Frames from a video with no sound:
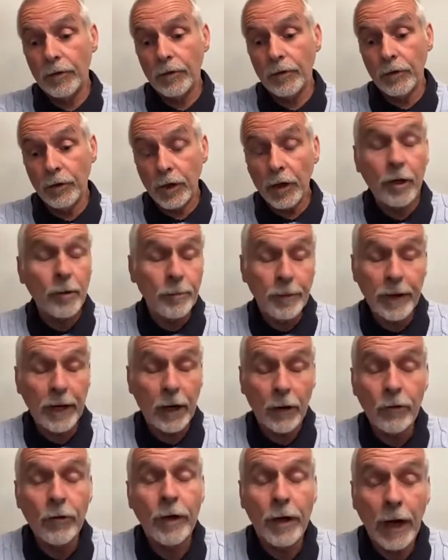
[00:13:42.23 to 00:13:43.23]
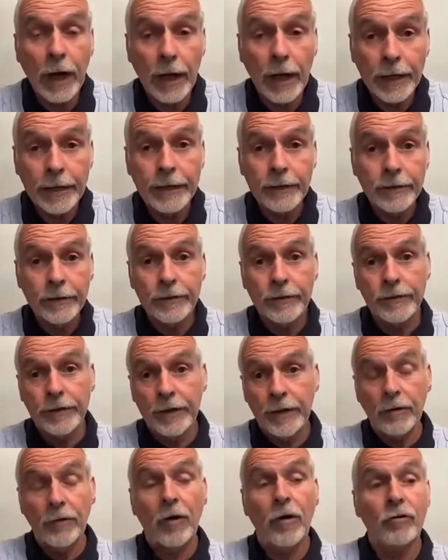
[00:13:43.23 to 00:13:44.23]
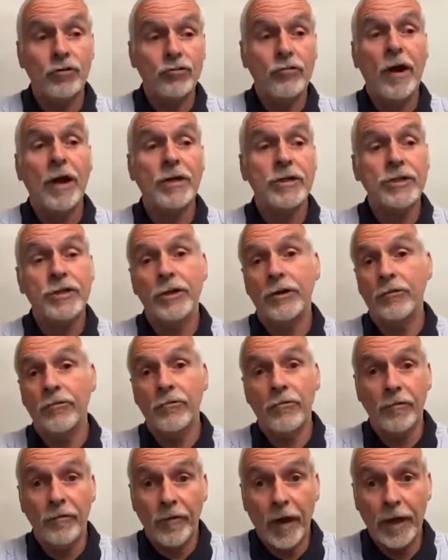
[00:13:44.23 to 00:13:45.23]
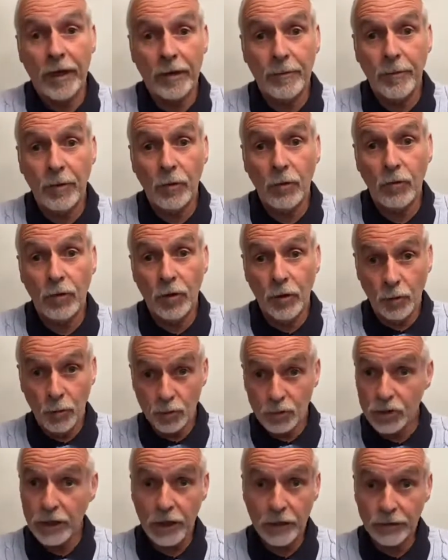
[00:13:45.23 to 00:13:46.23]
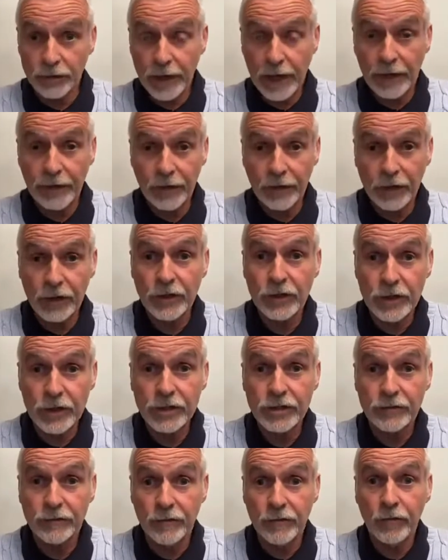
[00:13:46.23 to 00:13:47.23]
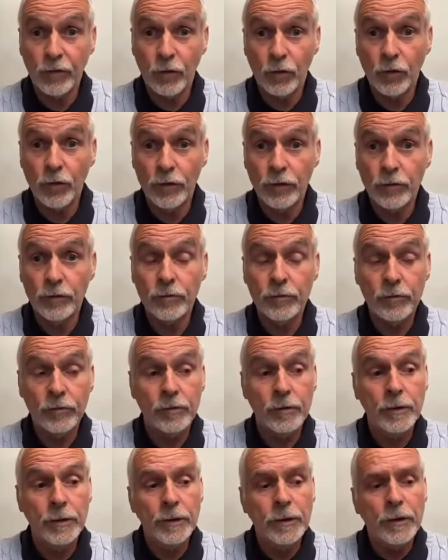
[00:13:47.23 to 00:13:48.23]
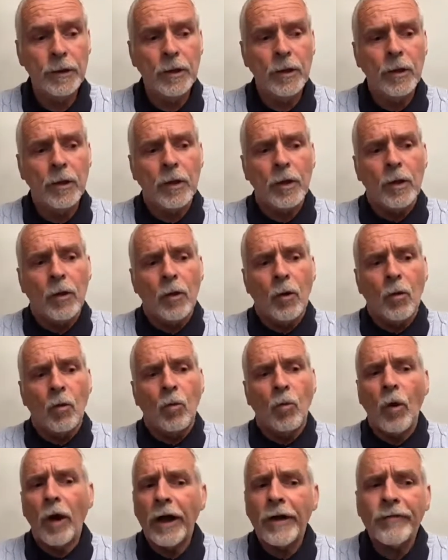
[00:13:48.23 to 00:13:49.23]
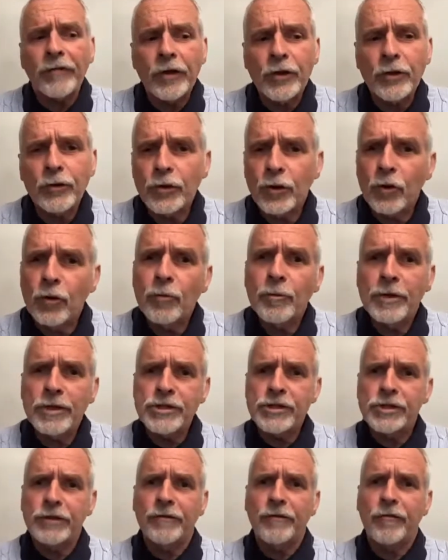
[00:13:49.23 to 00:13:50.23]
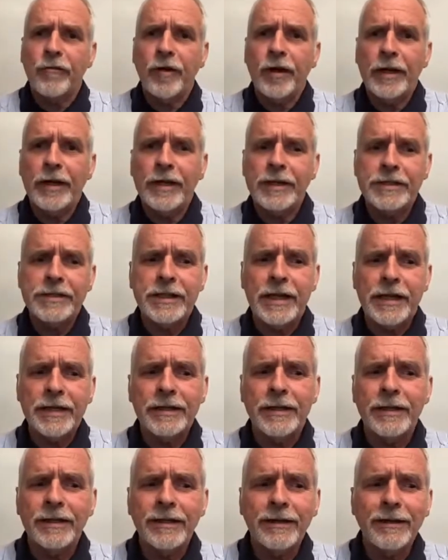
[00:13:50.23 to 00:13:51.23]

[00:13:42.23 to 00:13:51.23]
You're going to be okay. There are drugs that are available that will slow down the condition for you. Whatever you do, Mr. Freer, he said,